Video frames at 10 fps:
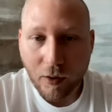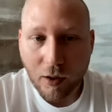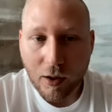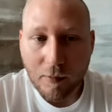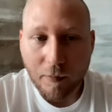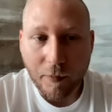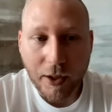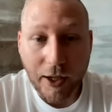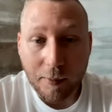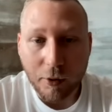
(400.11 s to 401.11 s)
And
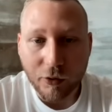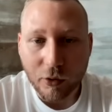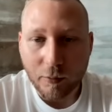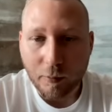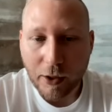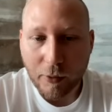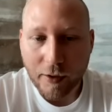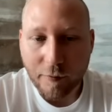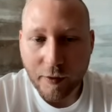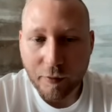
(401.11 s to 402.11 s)
I'm also, by the way,
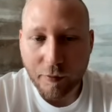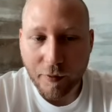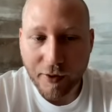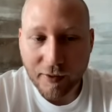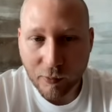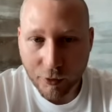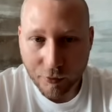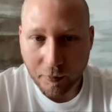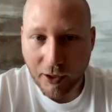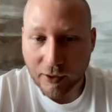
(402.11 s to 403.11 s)
in favor for this one to
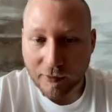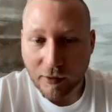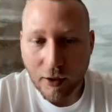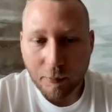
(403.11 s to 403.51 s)
pass,